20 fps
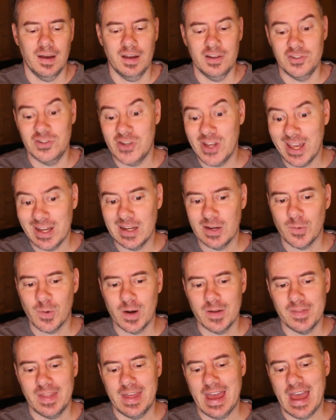
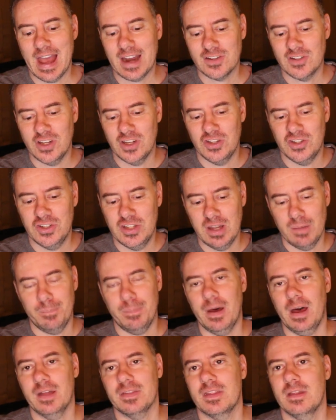January. They actually ship
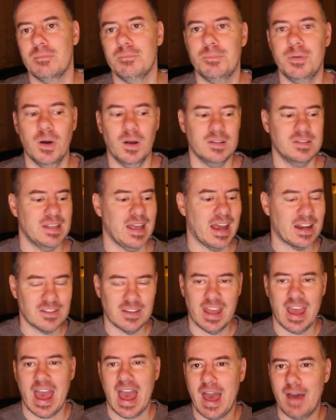out the books to
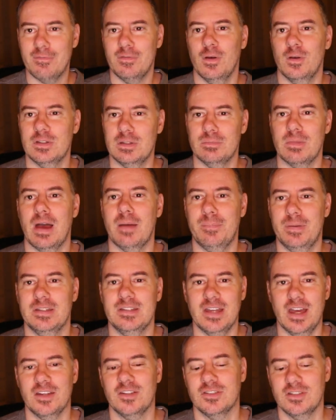actually have those in my
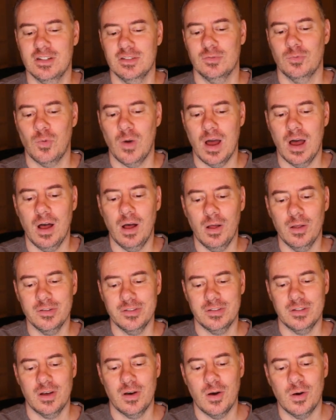possession as well.
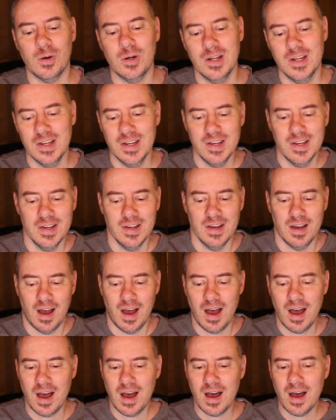So
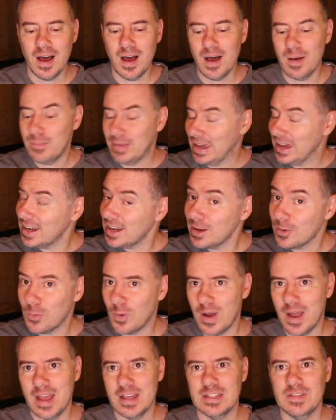
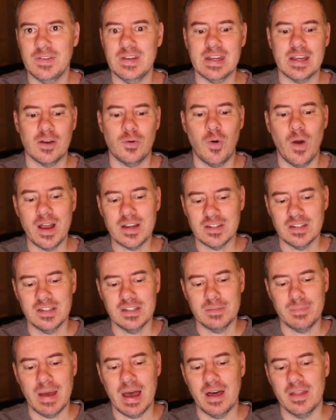anyways, if any
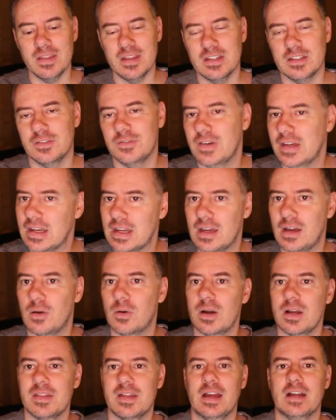questions about this video
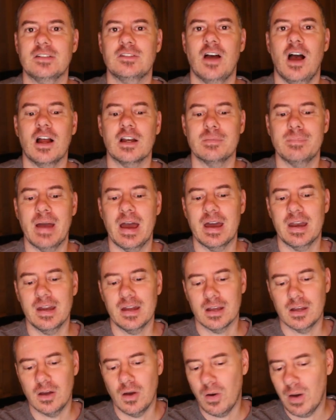or anything I talked about
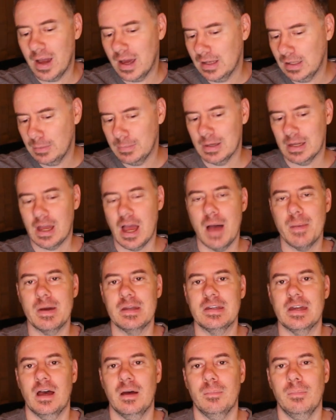it, go ahead and leave me a
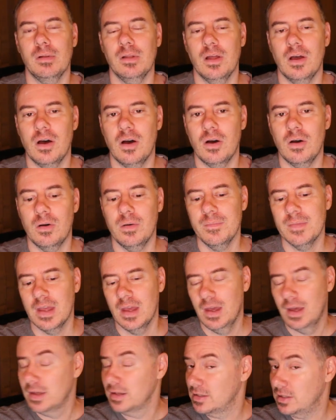comment down below.
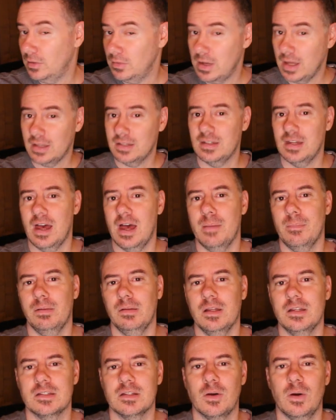Till next time,
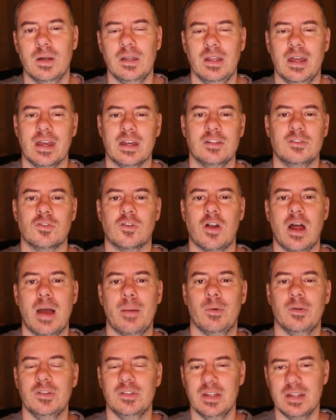please go ahead and like and
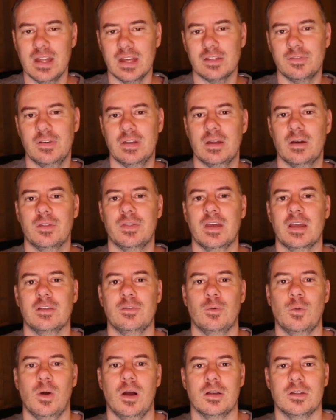subscribe. We'll see you in the next video. Thanks
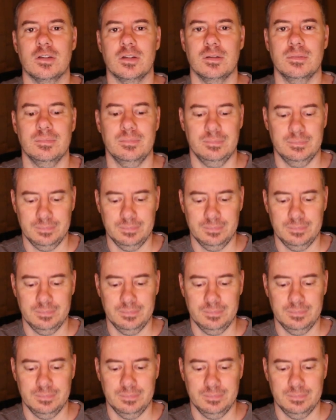for watching.